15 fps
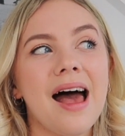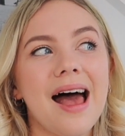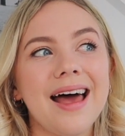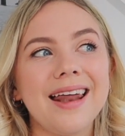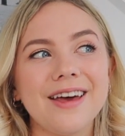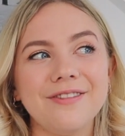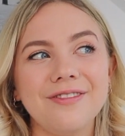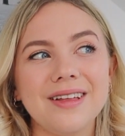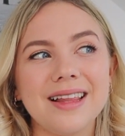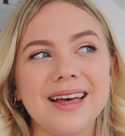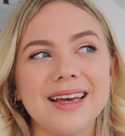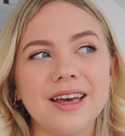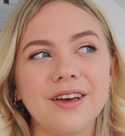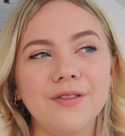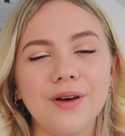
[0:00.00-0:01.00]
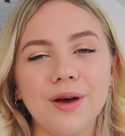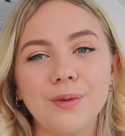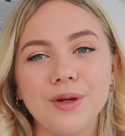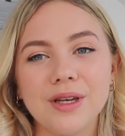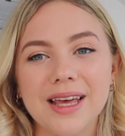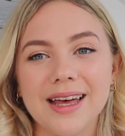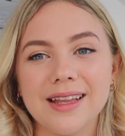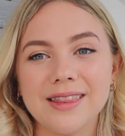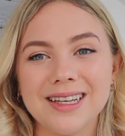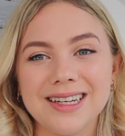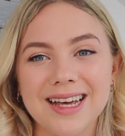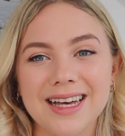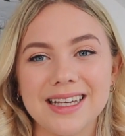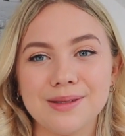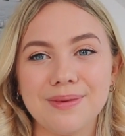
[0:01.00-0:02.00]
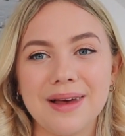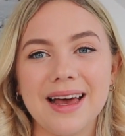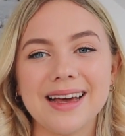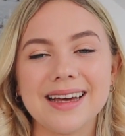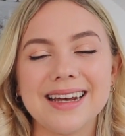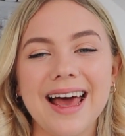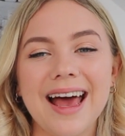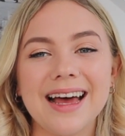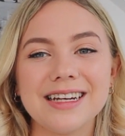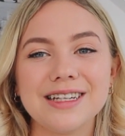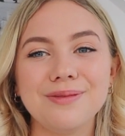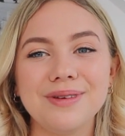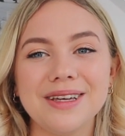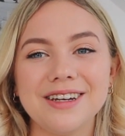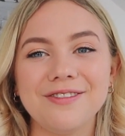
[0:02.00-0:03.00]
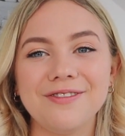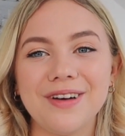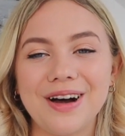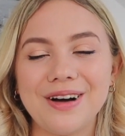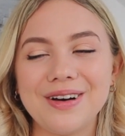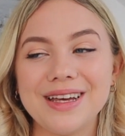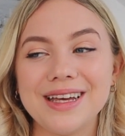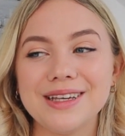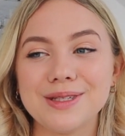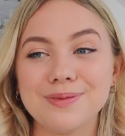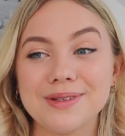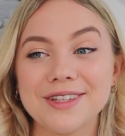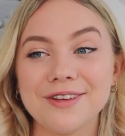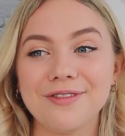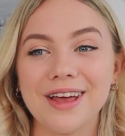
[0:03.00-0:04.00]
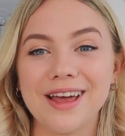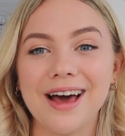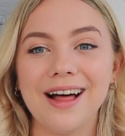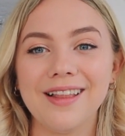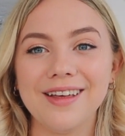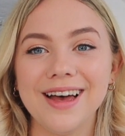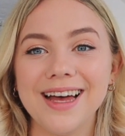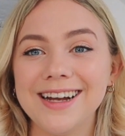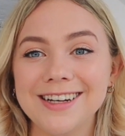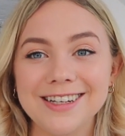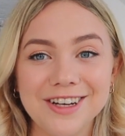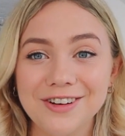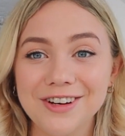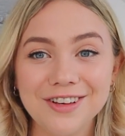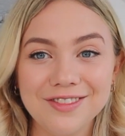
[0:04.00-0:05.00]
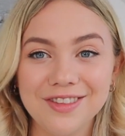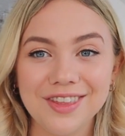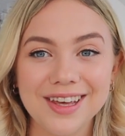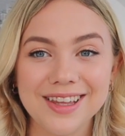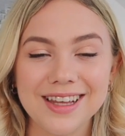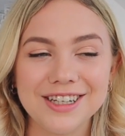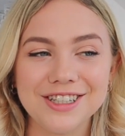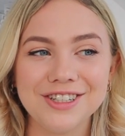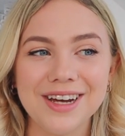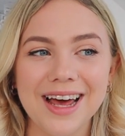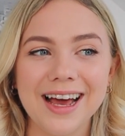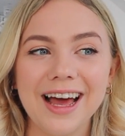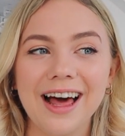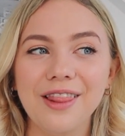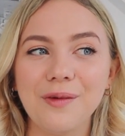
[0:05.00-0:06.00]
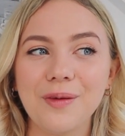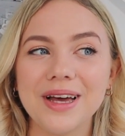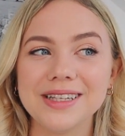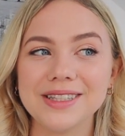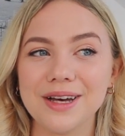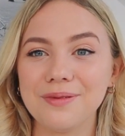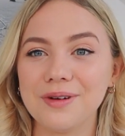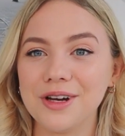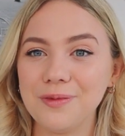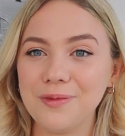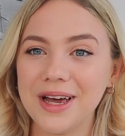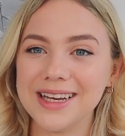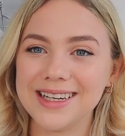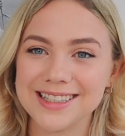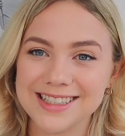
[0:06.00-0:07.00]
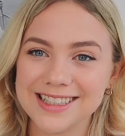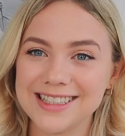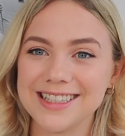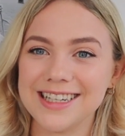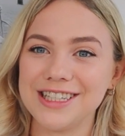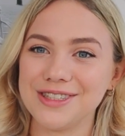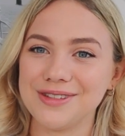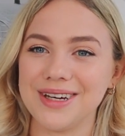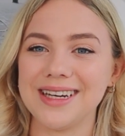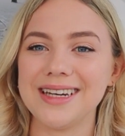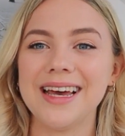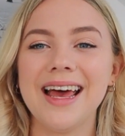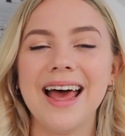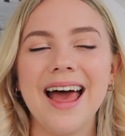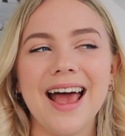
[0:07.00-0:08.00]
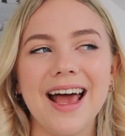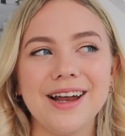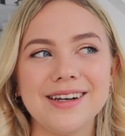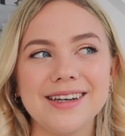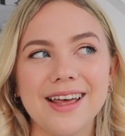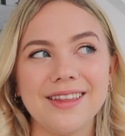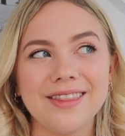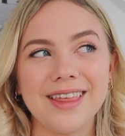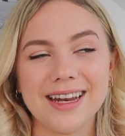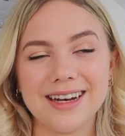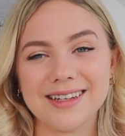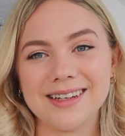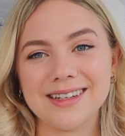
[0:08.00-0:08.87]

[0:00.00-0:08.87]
And I feel like if I would get the Tess bag, it had to be in a very specific color, and I don't even think they do that colorway, so I'm gonna wait until they do it and then